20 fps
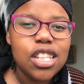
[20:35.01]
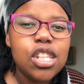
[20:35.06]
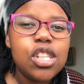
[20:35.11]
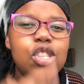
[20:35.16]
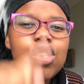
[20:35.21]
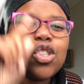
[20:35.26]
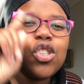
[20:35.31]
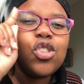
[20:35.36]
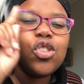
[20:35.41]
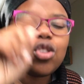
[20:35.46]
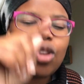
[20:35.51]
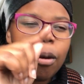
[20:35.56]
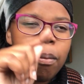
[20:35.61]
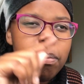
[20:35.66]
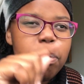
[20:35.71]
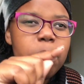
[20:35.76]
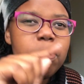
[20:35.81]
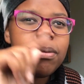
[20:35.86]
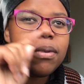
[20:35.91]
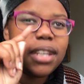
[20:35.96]

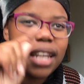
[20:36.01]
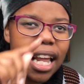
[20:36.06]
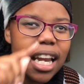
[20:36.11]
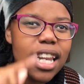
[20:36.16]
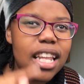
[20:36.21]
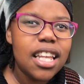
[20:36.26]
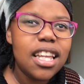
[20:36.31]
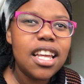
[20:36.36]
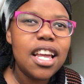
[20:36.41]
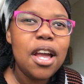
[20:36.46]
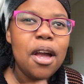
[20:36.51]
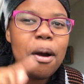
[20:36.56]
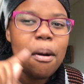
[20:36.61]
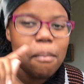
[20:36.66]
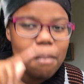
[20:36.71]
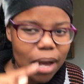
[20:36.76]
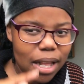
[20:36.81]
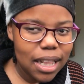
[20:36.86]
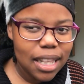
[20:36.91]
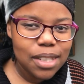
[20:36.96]
Stop telling
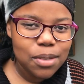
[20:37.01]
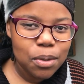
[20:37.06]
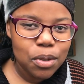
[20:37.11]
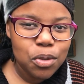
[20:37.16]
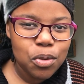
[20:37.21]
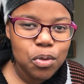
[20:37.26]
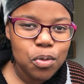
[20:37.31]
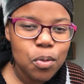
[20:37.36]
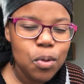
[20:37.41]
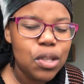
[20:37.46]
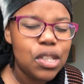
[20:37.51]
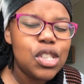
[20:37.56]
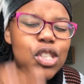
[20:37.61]
mothers what to do.